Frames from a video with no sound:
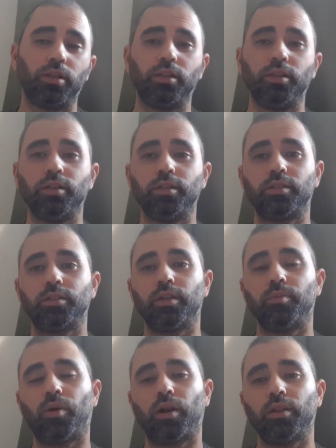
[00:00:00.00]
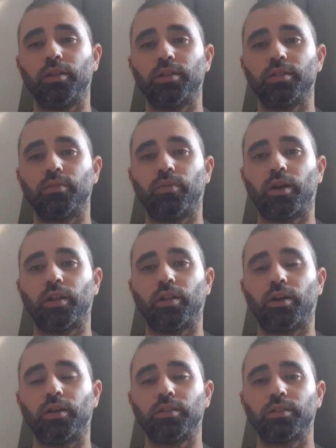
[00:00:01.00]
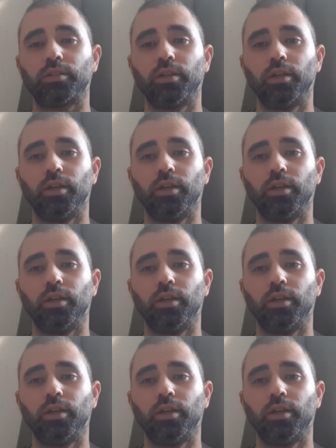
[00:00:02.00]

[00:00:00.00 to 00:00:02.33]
these, embody these divine laws